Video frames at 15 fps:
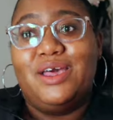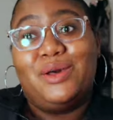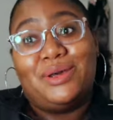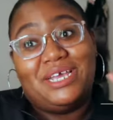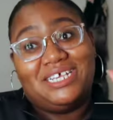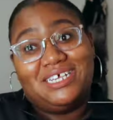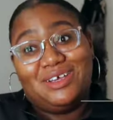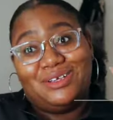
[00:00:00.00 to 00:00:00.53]

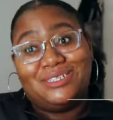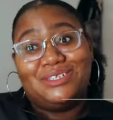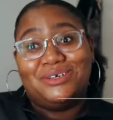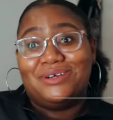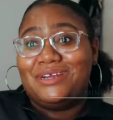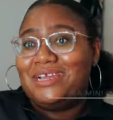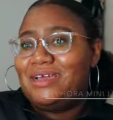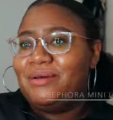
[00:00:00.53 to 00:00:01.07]
Okay, y'all,
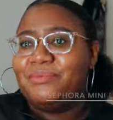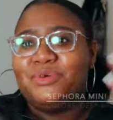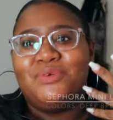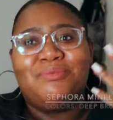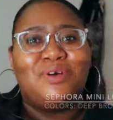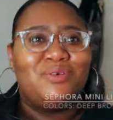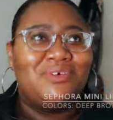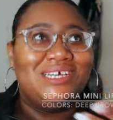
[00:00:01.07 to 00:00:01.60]
sorry, I'm
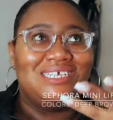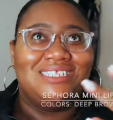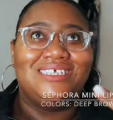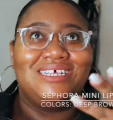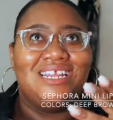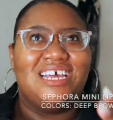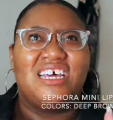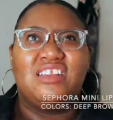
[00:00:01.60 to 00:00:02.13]
on my way
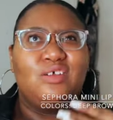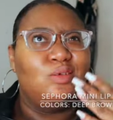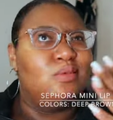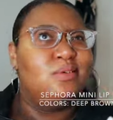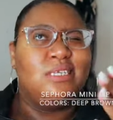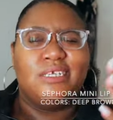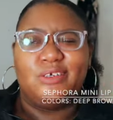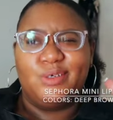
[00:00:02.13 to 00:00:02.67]
to like a
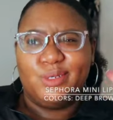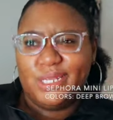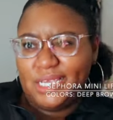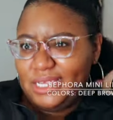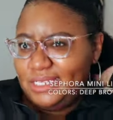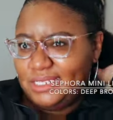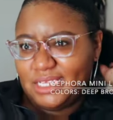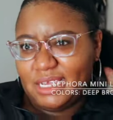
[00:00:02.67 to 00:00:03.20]
little dinner
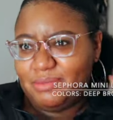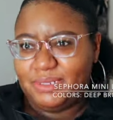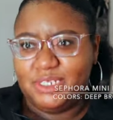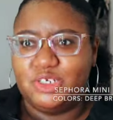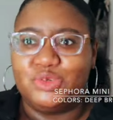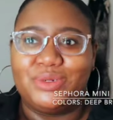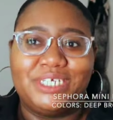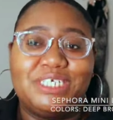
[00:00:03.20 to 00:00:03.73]
date type
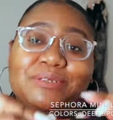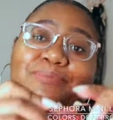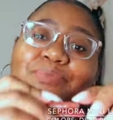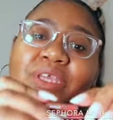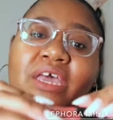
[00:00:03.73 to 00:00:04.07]
situation,